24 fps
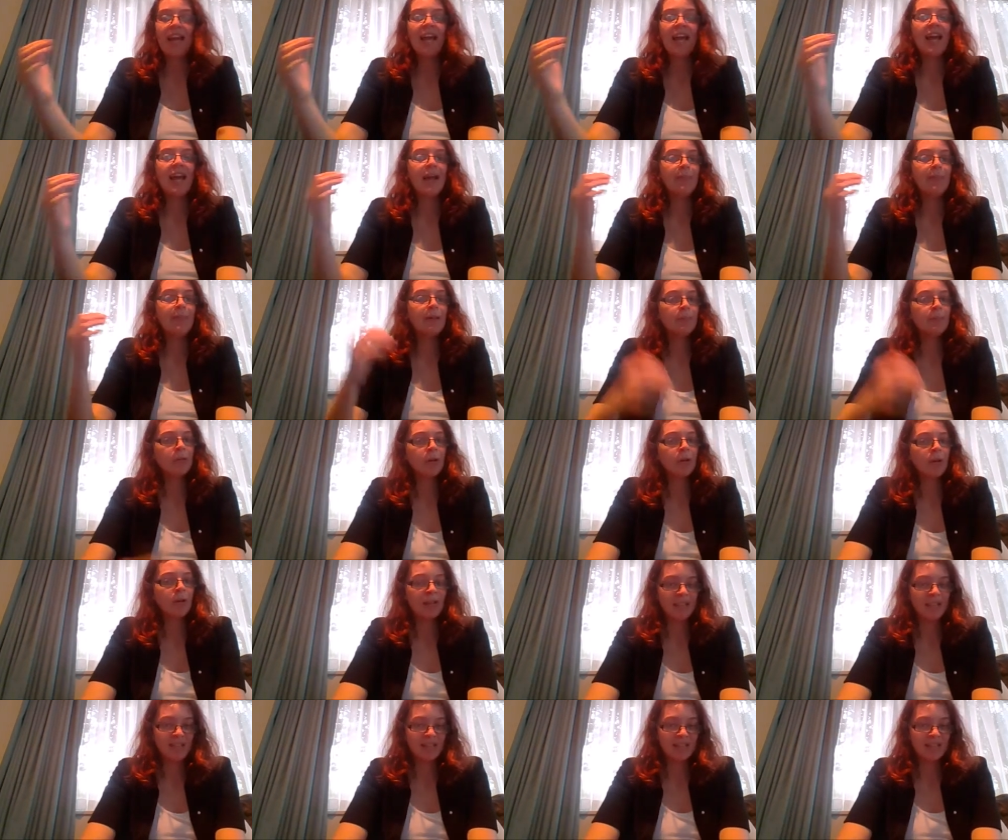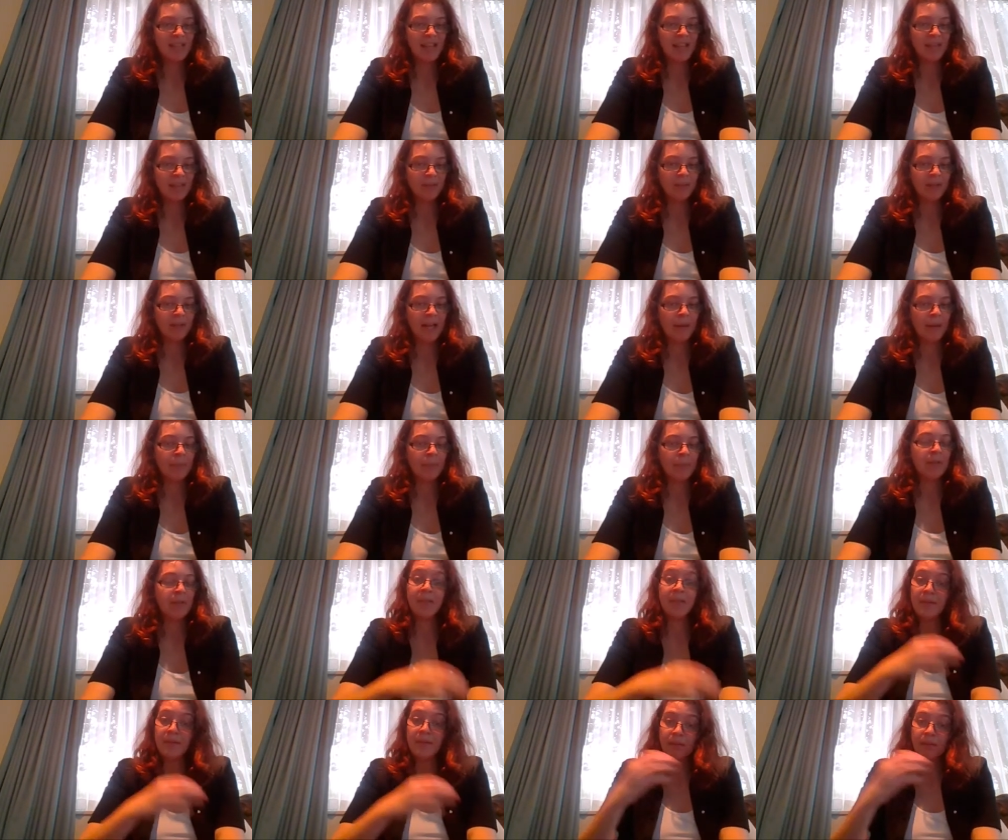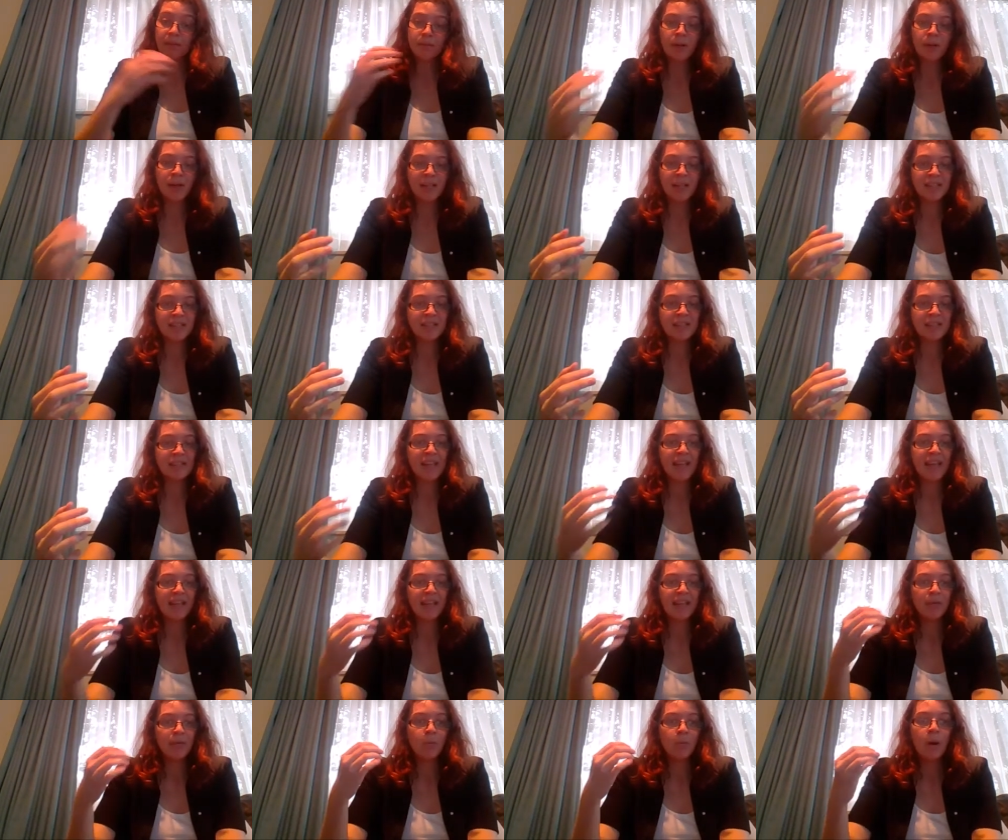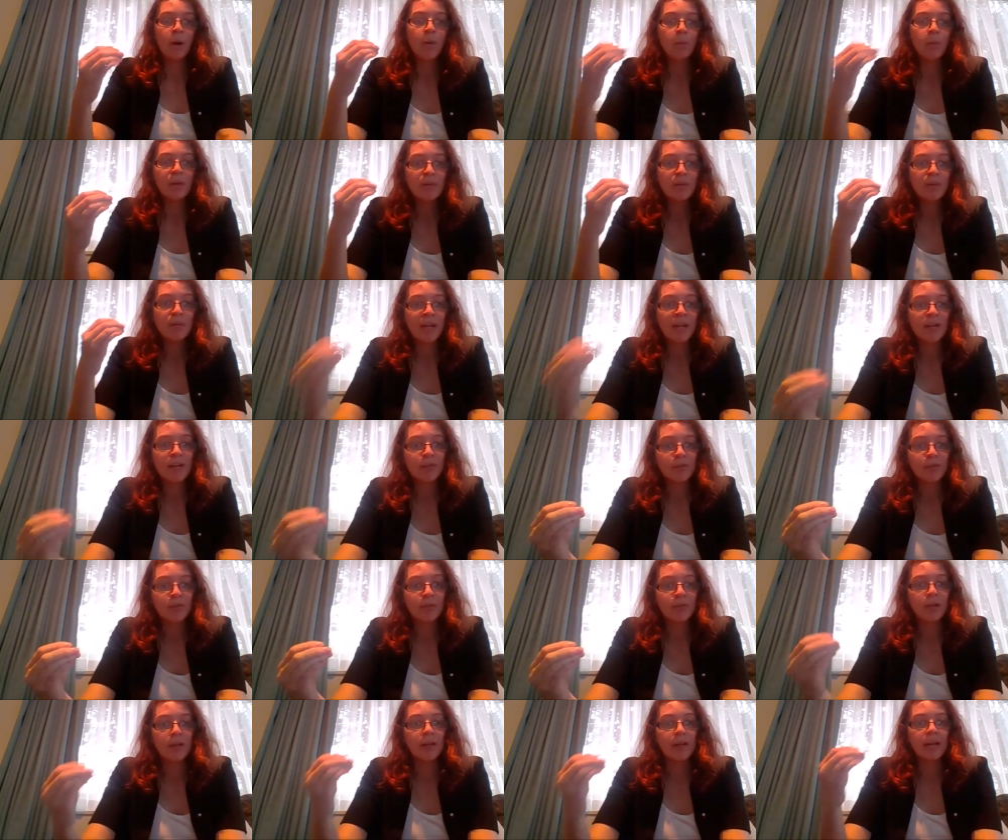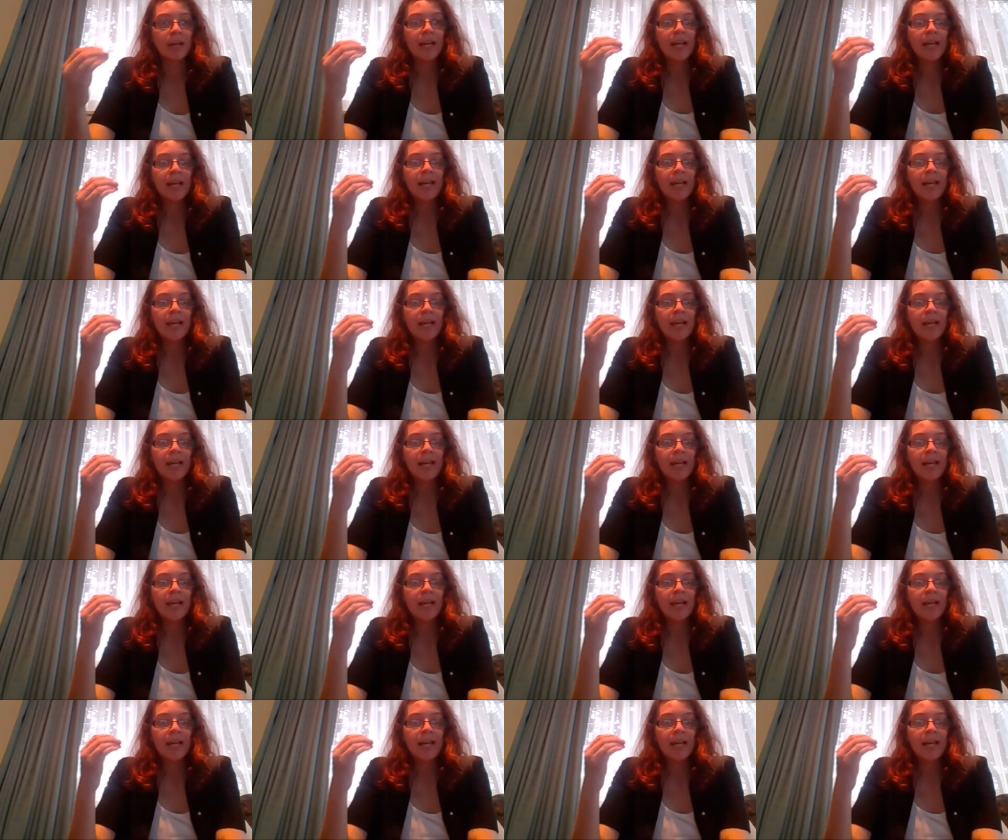and them not understanding what happened, and them not understanding what we went through,